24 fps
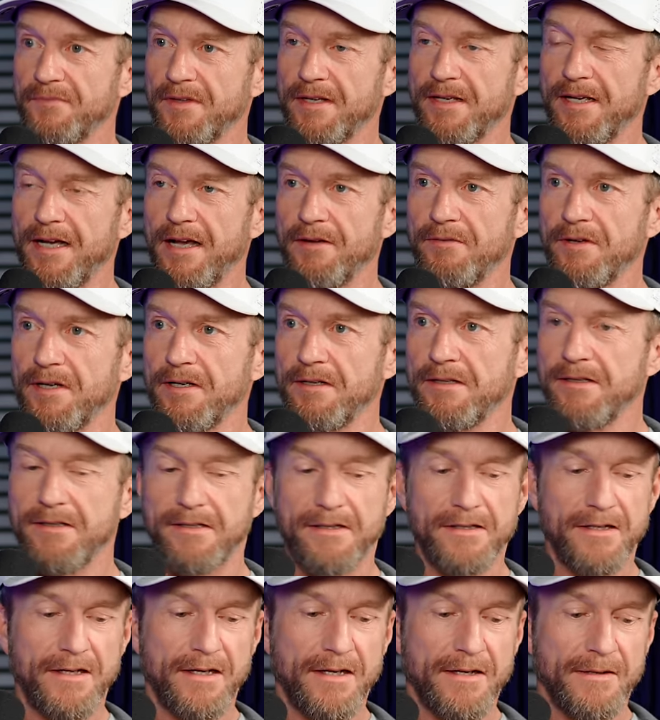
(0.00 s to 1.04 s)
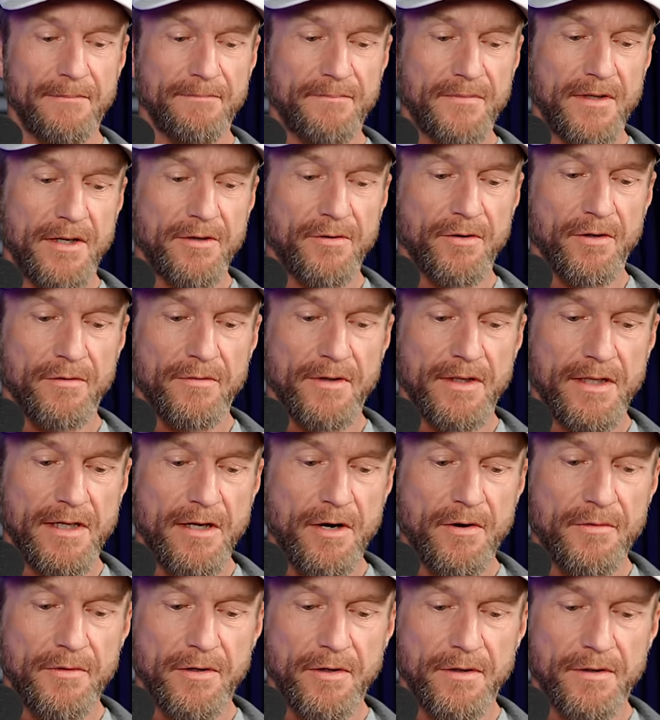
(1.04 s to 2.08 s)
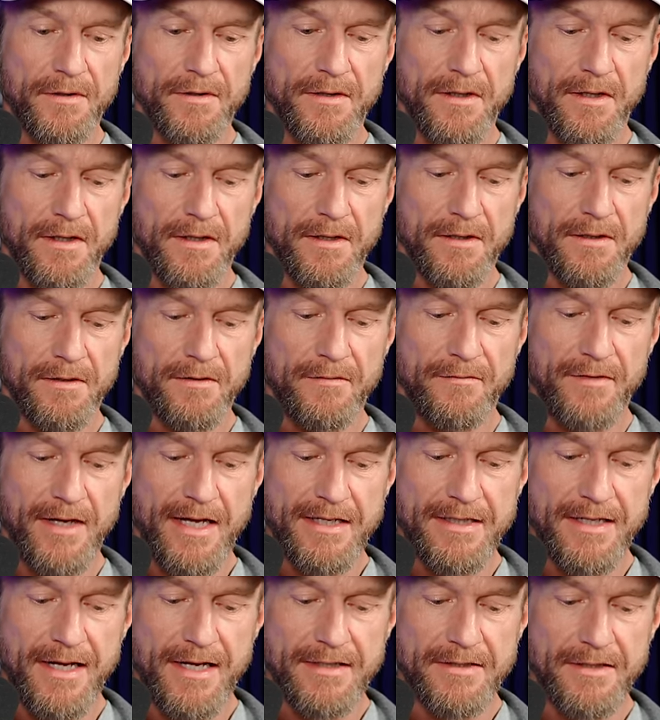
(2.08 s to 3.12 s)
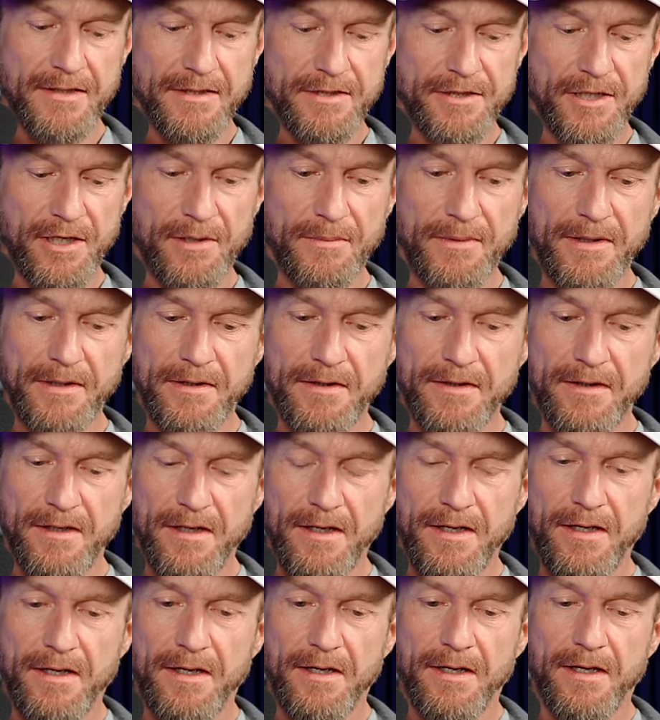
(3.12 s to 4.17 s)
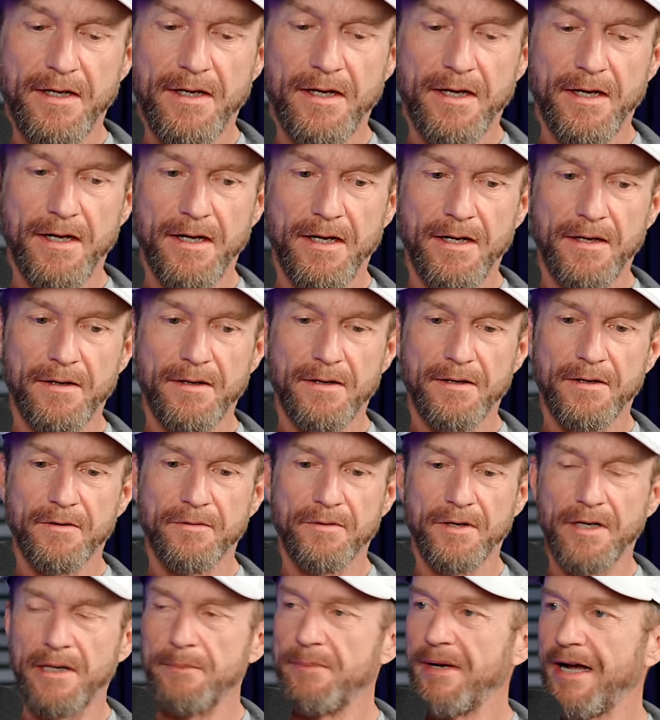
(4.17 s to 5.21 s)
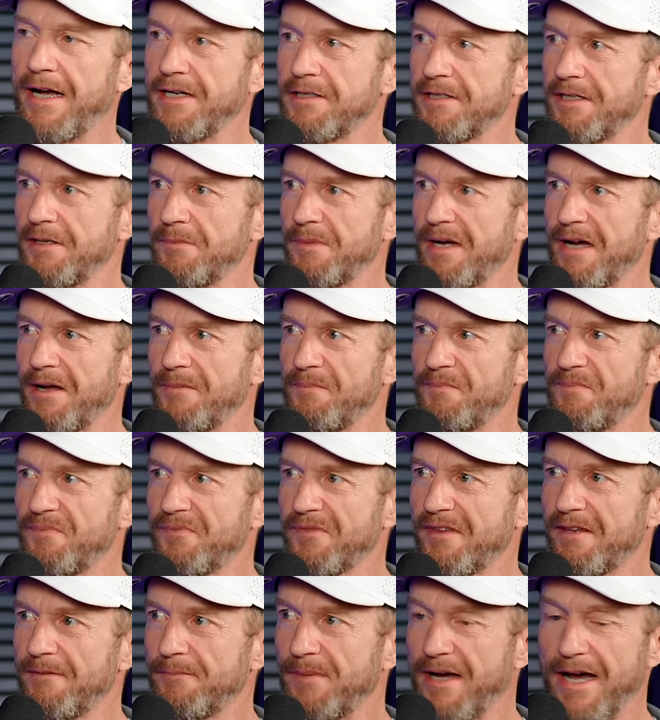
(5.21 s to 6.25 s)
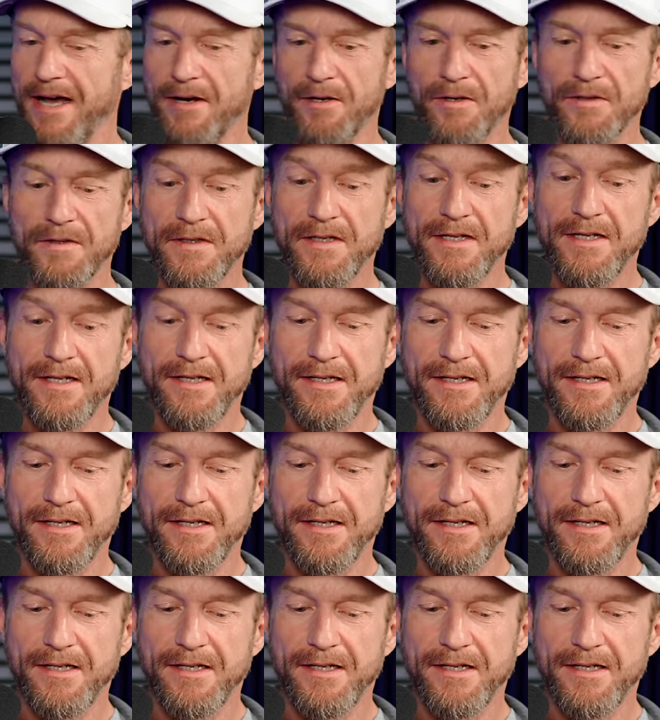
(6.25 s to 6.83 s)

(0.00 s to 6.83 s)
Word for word: Kevin uh, Agruvin, the owner. Uh, fantastic gentleman, uh, really passionate about paddles.